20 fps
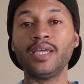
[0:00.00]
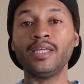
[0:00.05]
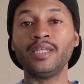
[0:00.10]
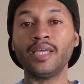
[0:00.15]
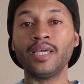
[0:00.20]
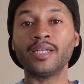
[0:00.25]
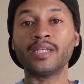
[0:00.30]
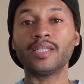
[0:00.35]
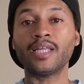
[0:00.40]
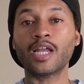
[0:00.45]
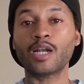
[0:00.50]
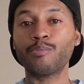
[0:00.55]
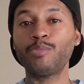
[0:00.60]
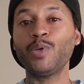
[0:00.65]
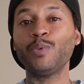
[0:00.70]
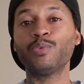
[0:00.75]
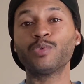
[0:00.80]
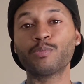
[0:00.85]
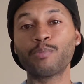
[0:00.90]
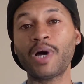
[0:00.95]
in, in a lot of
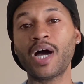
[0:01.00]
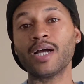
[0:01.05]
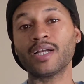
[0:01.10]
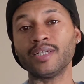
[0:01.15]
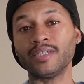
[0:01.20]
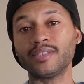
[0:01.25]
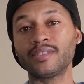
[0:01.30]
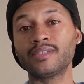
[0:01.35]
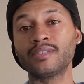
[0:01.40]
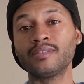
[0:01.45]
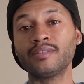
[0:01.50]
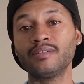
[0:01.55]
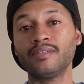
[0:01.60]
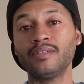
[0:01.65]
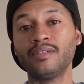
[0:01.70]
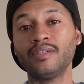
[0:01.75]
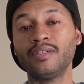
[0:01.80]
people's pockets.